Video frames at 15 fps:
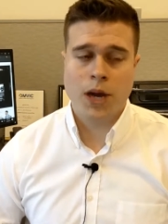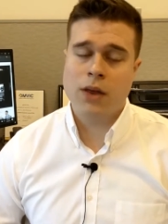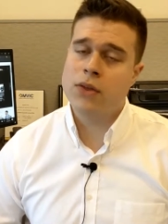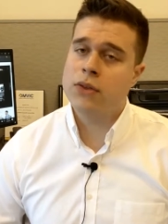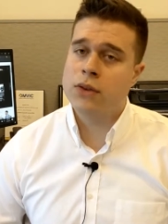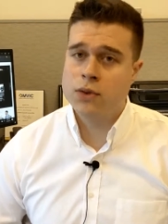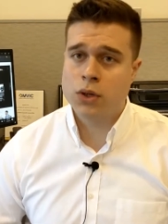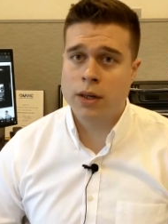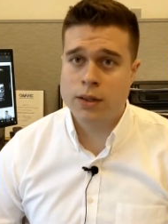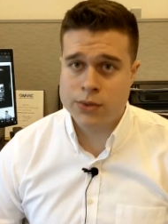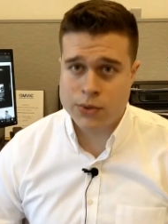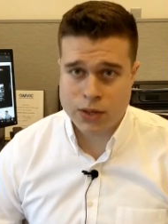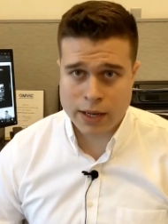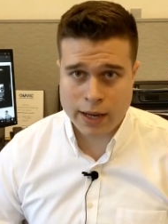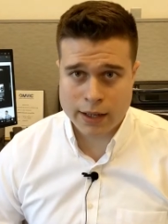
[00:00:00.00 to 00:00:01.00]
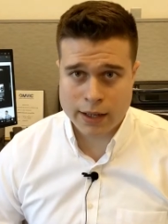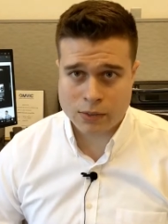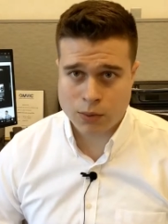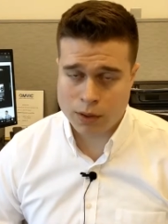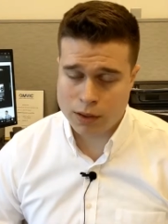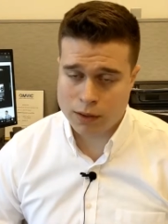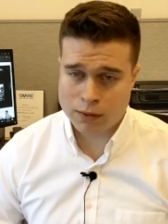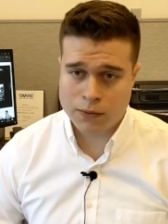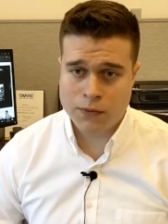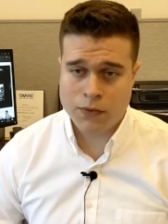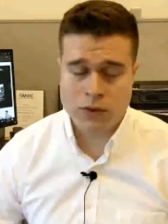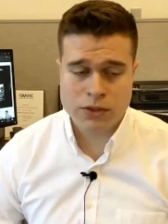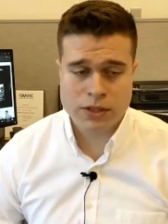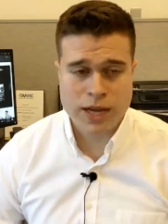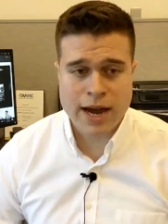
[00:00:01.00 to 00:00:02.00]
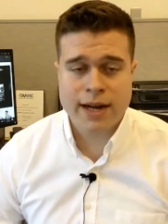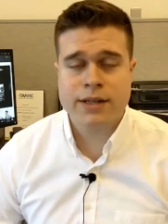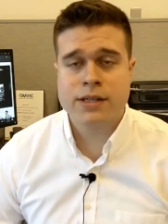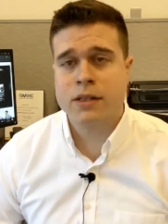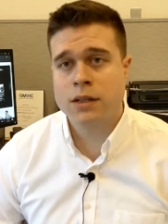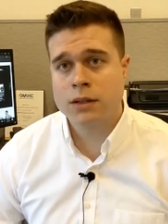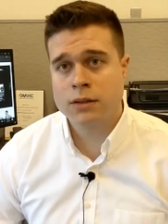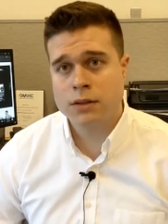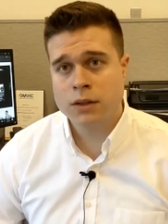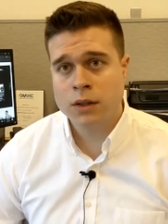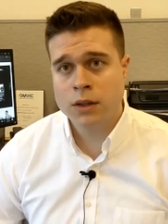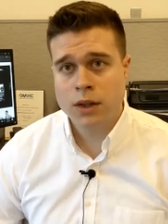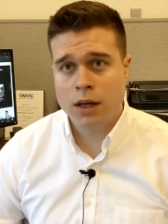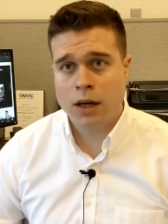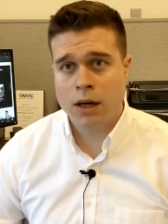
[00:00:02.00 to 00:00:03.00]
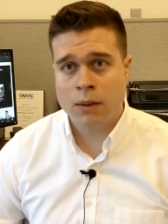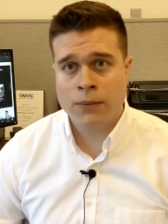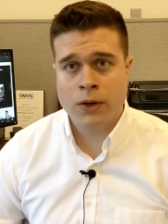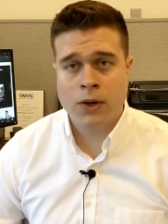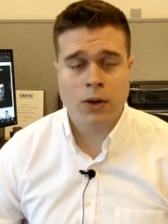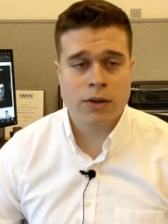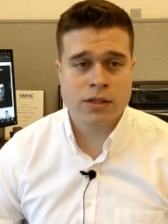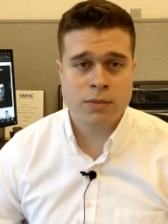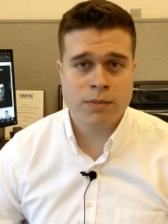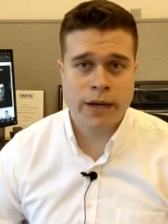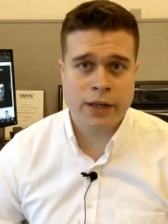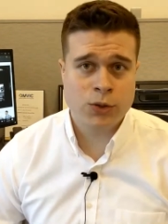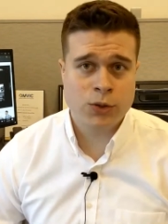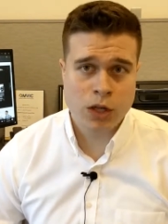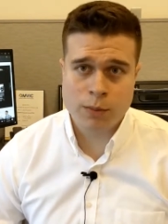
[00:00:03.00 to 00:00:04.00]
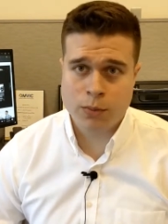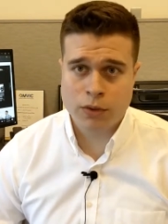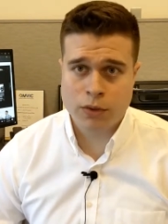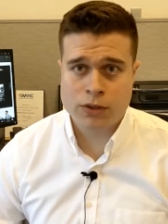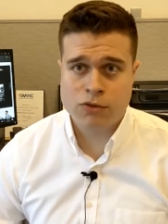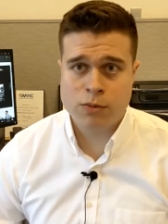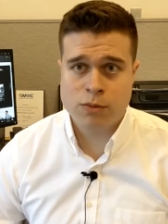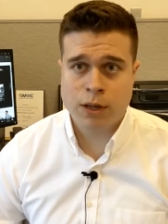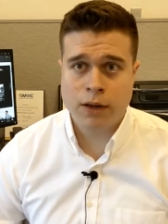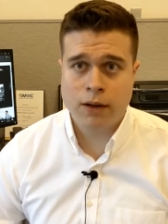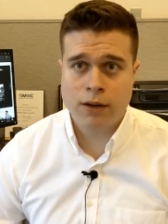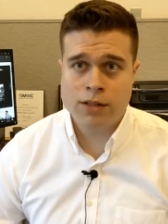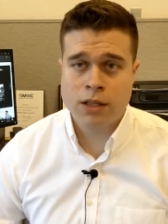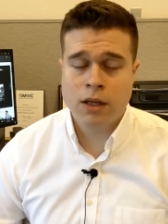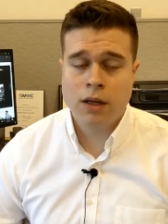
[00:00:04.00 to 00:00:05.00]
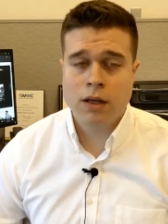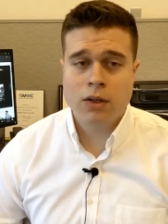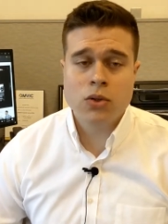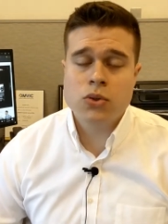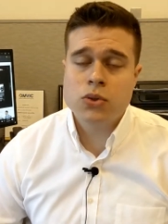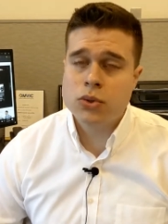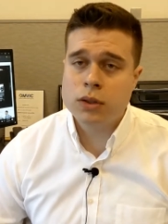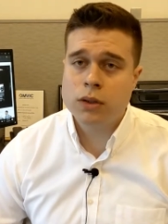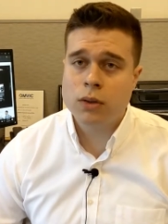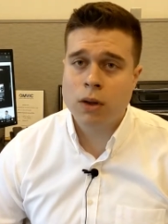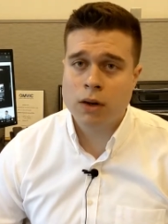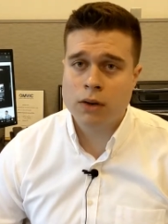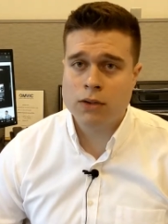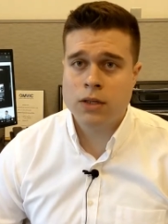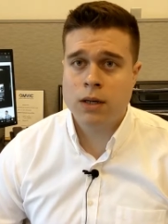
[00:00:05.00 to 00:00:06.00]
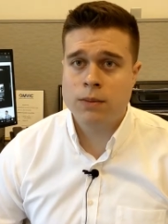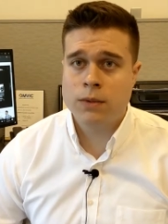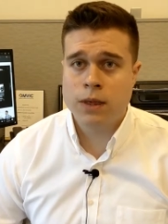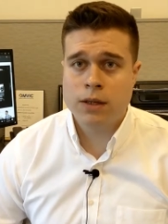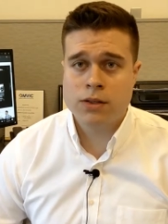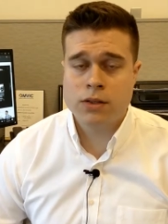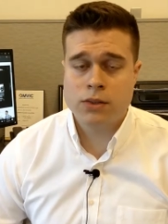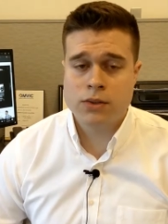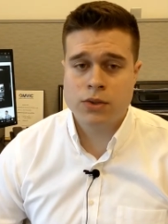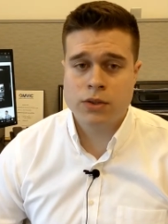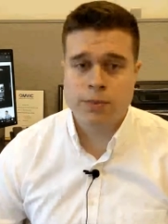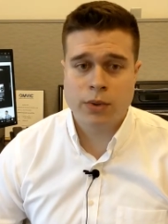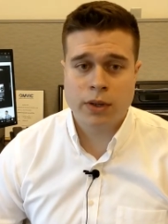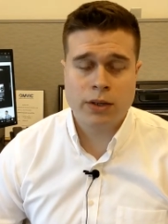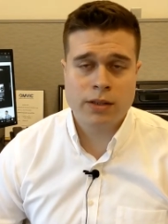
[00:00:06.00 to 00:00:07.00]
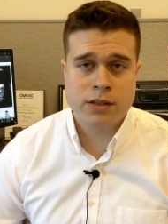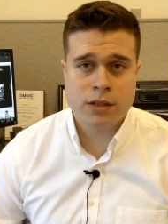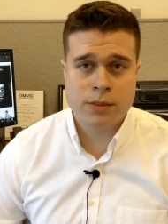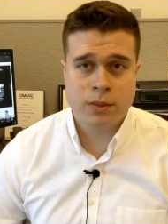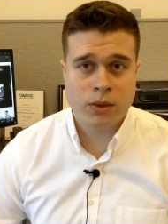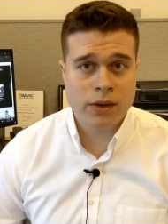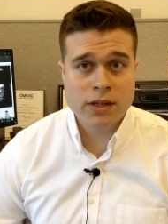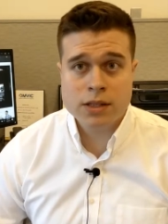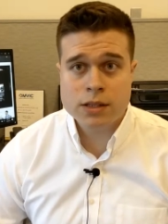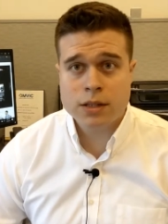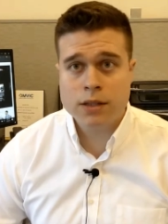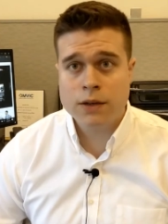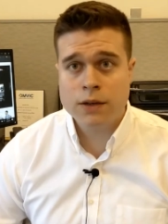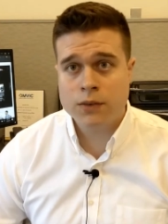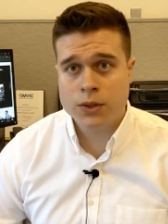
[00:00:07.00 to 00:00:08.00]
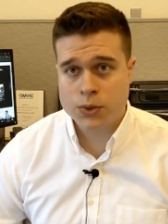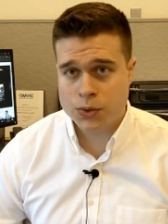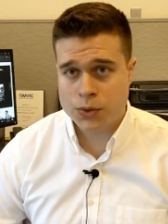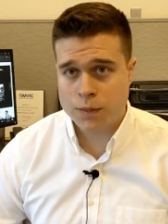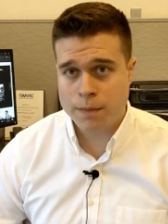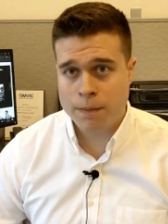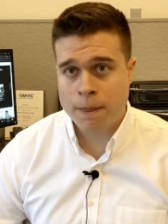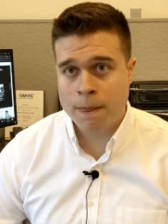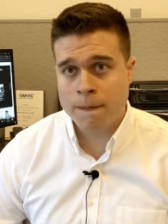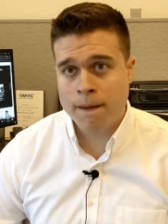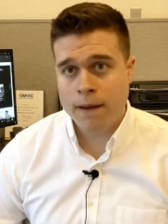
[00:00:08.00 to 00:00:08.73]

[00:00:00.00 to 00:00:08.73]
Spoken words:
Rather than trying to do the guesswork of if there's an accident, the car's in bad shape or needs repairs, usually a lot of the time the answer is just plain and simple. Is it a different trim?